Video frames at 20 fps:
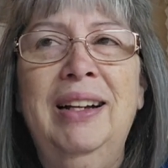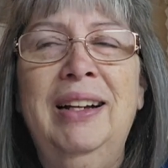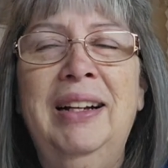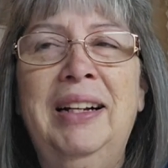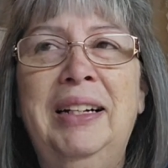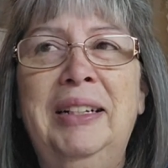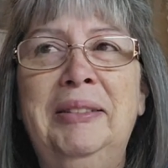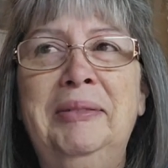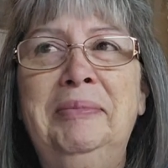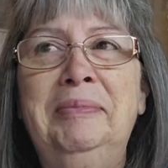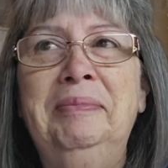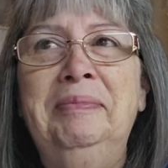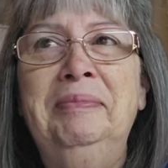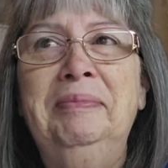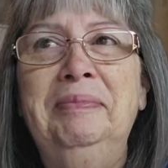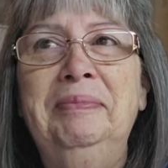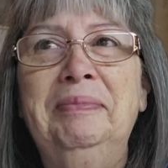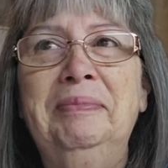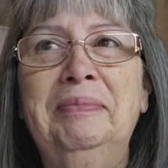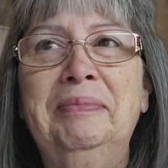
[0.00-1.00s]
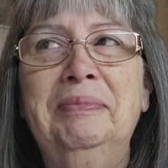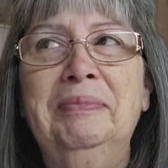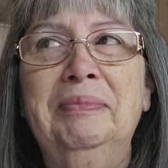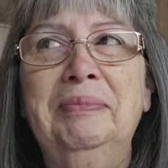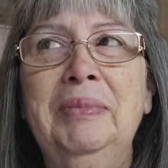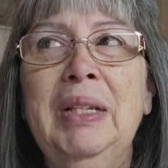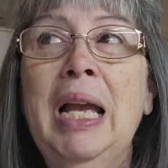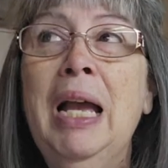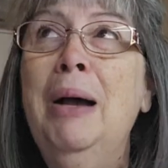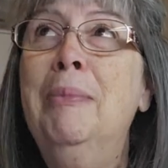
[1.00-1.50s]
Um,
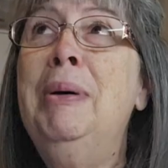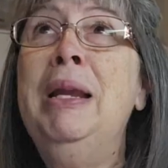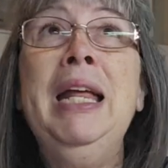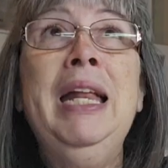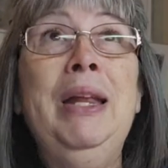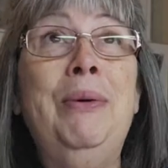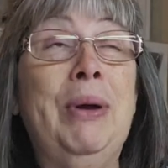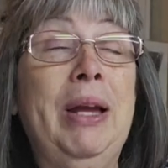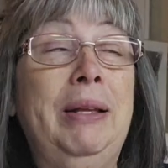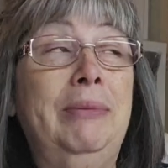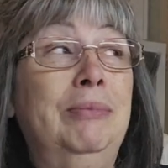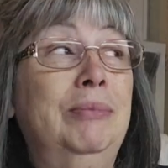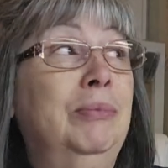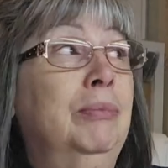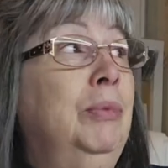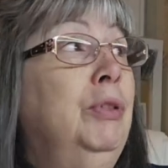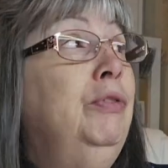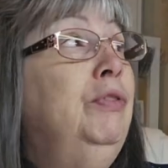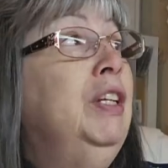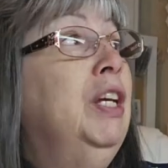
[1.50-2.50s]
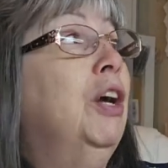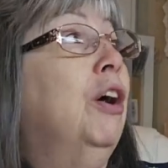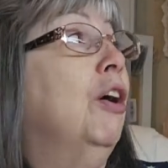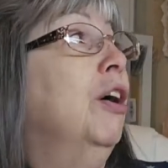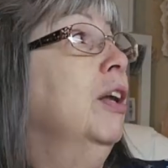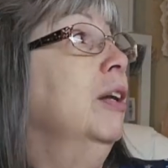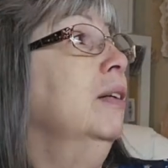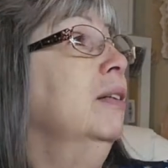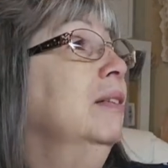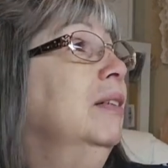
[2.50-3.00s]
but anyway, moving
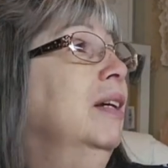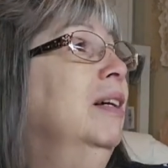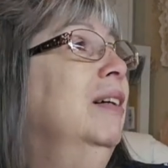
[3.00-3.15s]
on.